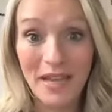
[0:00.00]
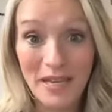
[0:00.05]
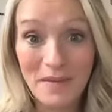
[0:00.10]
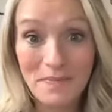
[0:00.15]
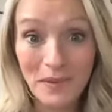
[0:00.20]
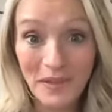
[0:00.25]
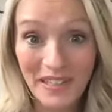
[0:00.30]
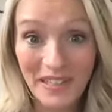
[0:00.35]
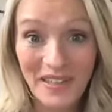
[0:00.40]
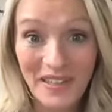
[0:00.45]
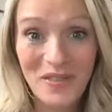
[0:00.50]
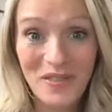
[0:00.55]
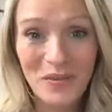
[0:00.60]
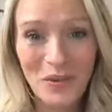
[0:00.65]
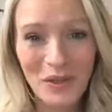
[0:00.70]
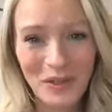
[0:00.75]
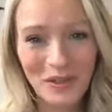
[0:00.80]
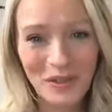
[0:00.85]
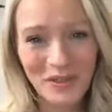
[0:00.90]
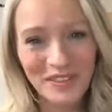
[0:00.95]
people in the
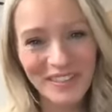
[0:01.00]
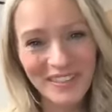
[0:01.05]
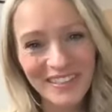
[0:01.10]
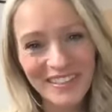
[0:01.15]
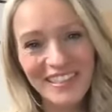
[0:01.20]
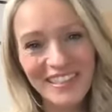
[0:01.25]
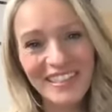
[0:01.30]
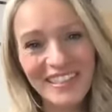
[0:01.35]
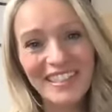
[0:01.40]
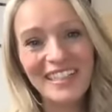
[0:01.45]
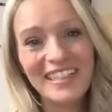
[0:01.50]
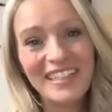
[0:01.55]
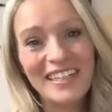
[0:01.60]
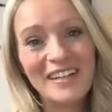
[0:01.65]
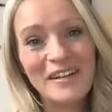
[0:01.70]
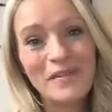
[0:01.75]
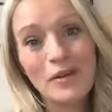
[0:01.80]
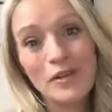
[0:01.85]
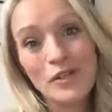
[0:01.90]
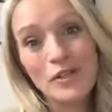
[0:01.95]
world,
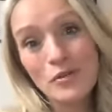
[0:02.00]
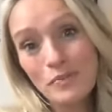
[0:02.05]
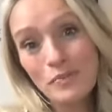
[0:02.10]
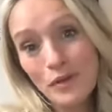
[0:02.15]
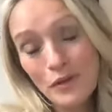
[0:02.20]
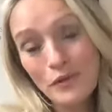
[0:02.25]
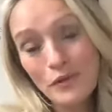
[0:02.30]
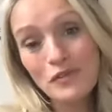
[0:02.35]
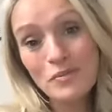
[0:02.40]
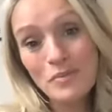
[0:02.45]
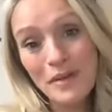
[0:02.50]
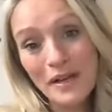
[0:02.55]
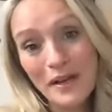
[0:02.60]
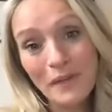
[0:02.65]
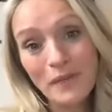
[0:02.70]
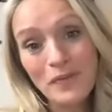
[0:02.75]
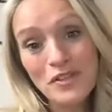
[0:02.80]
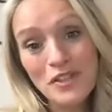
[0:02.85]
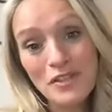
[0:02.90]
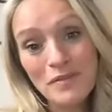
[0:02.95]
which moved me
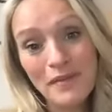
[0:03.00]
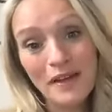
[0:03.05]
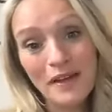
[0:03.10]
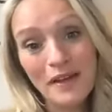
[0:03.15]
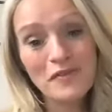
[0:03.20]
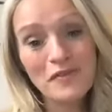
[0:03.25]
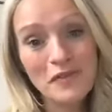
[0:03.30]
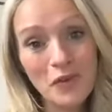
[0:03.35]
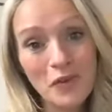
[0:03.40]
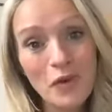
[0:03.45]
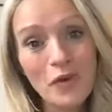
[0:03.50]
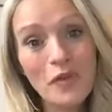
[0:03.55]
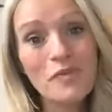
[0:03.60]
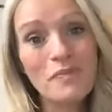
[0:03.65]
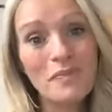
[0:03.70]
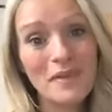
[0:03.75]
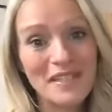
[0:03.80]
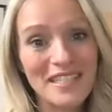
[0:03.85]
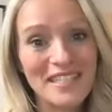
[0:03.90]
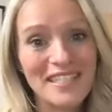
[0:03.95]
on to my 4th
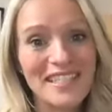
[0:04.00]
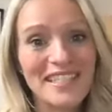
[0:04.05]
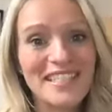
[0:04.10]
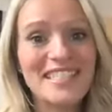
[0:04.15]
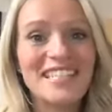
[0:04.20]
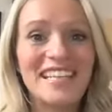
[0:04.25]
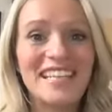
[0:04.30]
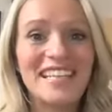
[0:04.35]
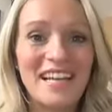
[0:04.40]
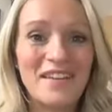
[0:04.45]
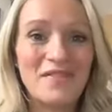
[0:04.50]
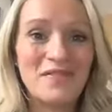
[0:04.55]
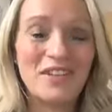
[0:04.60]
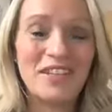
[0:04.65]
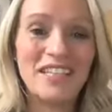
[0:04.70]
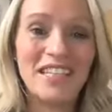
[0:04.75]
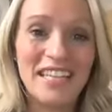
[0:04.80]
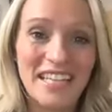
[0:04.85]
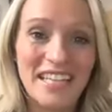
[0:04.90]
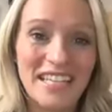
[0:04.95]
business
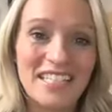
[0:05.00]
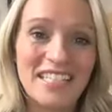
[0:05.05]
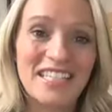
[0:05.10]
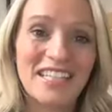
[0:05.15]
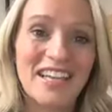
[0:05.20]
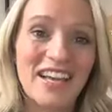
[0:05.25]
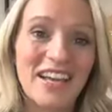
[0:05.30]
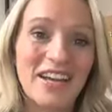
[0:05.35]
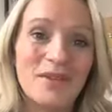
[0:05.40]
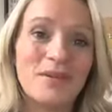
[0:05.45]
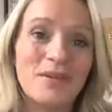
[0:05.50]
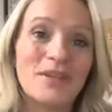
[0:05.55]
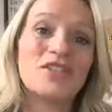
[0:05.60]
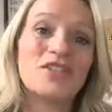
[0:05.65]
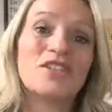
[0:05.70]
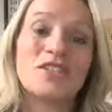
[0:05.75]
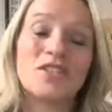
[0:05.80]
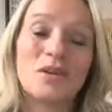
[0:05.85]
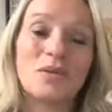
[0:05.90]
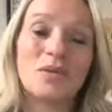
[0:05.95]
11 years ago, which
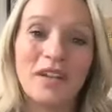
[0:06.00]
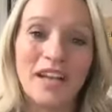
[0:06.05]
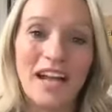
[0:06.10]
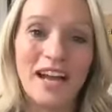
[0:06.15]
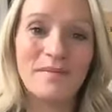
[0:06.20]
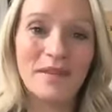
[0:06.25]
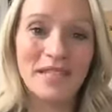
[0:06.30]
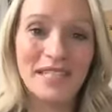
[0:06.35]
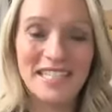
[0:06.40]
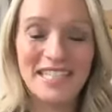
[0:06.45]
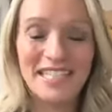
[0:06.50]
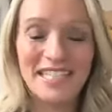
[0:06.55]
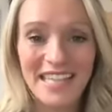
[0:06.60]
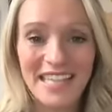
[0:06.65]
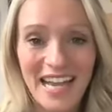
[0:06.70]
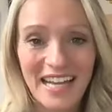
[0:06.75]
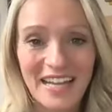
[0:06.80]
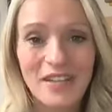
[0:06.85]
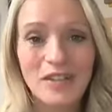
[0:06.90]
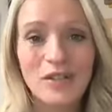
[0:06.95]
is the one I'm in
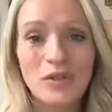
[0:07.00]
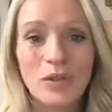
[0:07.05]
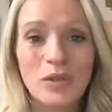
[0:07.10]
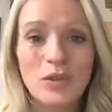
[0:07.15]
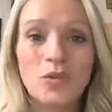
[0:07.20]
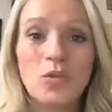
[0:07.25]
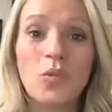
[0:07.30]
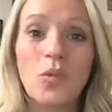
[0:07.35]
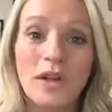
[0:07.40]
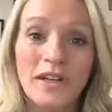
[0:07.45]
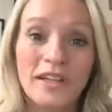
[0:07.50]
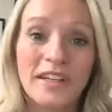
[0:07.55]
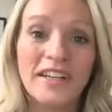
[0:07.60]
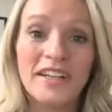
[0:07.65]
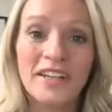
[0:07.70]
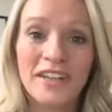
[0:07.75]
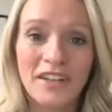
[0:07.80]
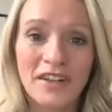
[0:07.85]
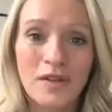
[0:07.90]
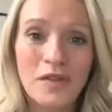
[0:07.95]
today called One
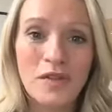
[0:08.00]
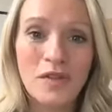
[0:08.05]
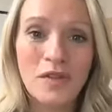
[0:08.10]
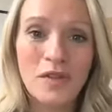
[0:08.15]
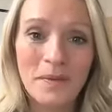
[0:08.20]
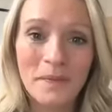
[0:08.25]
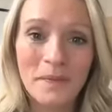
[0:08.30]
Earth.